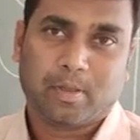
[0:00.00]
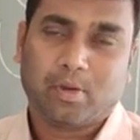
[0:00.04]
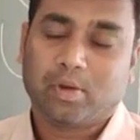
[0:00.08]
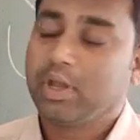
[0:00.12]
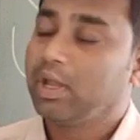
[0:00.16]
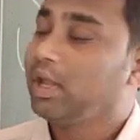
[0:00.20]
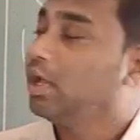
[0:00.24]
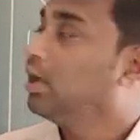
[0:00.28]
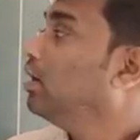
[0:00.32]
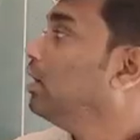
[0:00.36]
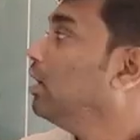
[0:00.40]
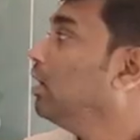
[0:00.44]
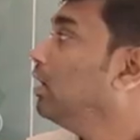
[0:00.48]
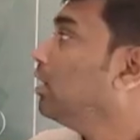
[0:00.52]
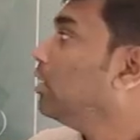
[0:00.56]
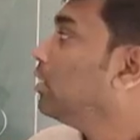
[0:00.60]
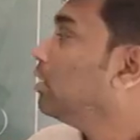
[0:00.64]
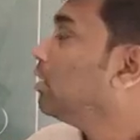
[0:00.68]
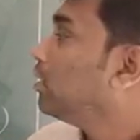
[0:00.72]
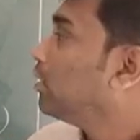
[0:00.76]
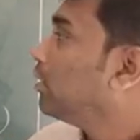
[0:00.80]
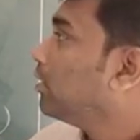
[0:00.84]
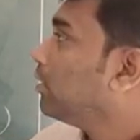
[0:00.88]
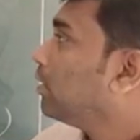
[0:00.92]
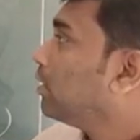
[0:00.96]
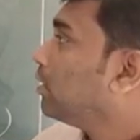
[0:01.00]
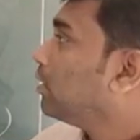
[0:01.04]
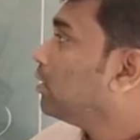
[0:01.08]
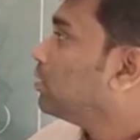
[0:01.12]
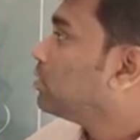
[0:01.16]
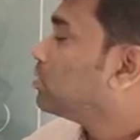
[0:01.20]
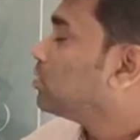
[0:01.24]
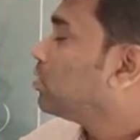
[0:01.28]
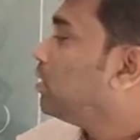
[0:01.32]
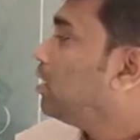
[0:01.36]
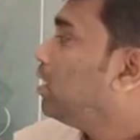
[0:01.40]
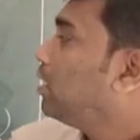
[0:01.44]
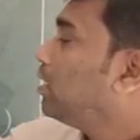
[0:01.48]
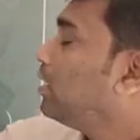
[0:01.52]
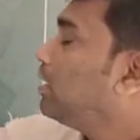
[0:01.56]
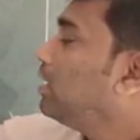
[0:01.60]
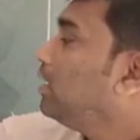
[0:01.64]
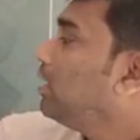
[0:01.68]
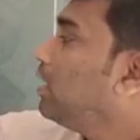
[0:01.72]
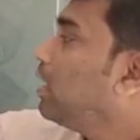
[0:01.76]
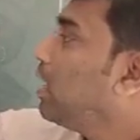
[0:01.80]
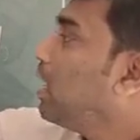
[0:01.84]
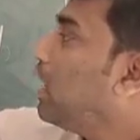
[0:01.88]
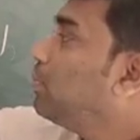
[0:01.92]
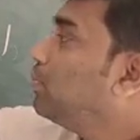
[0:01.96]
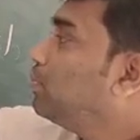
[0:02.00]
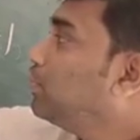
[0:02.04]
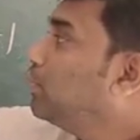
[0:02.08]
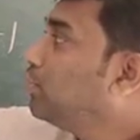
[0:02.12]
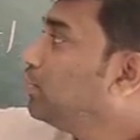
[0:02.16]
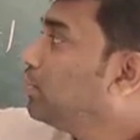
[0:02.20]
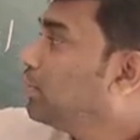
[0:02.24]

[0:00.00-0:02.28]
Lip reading: Okay. So already up to